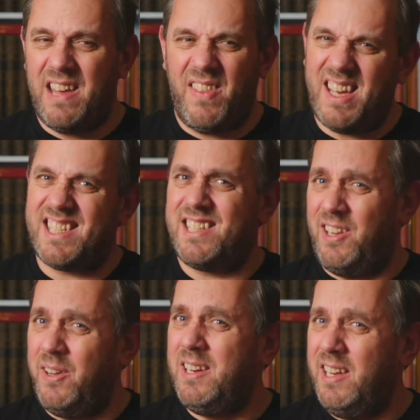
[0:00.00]
They're
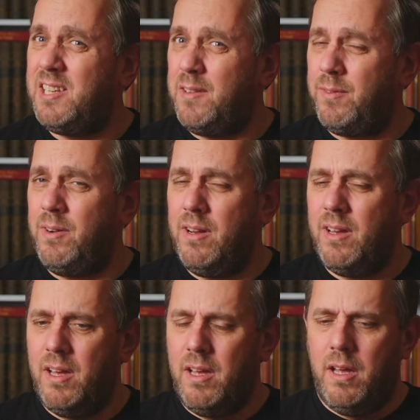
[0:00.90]
slightly different
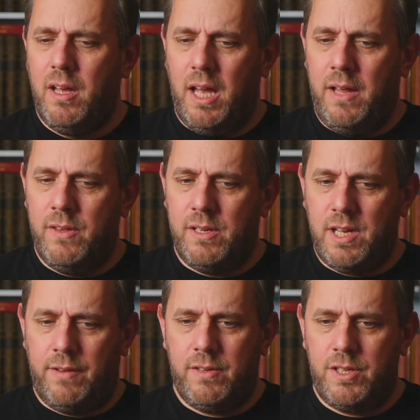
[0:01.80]
in that
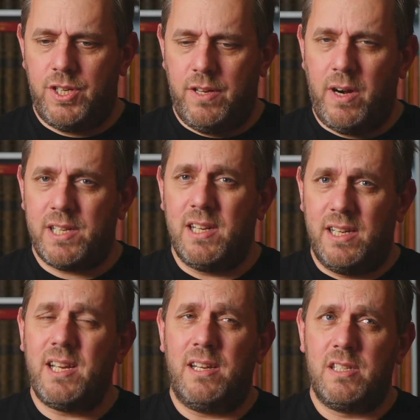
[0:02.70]
Devonshire wrestling
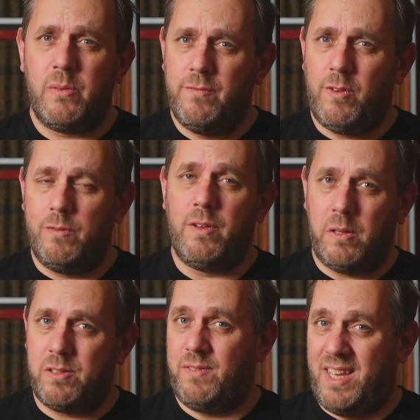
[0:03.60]
tends to involve a lot
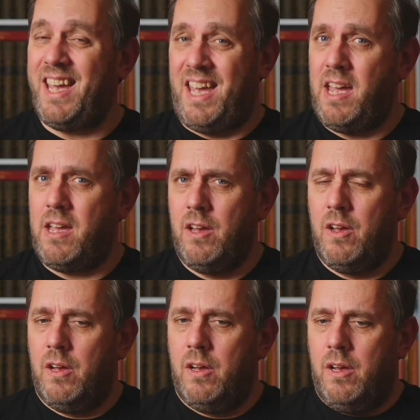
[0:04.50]
of kicking,
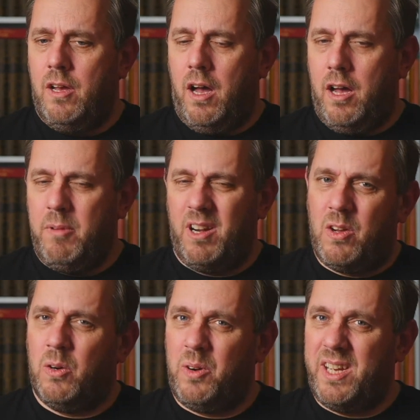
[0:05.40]
and
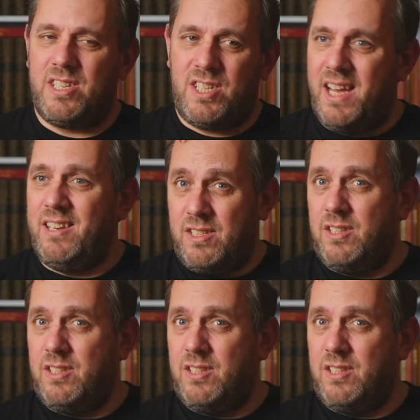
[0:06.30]
Cornish tends not